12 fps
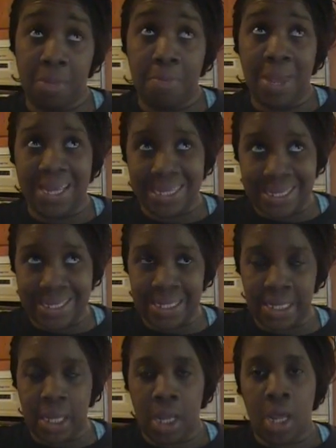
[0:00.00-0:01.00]

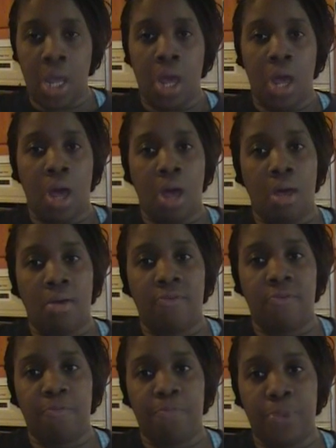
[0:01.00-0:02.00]
best
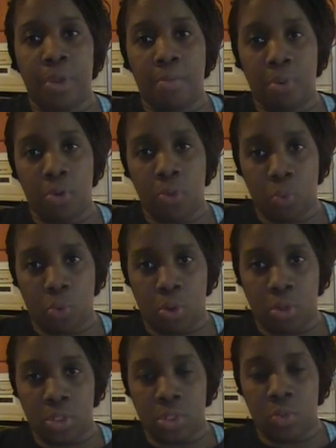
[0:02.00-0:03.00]
of both
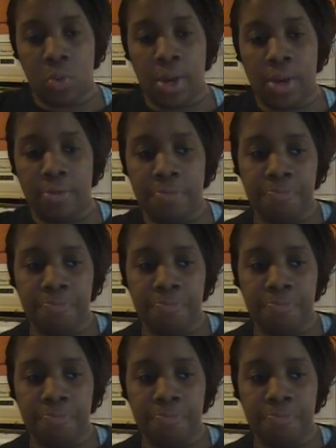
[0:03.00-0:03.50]
worlds, where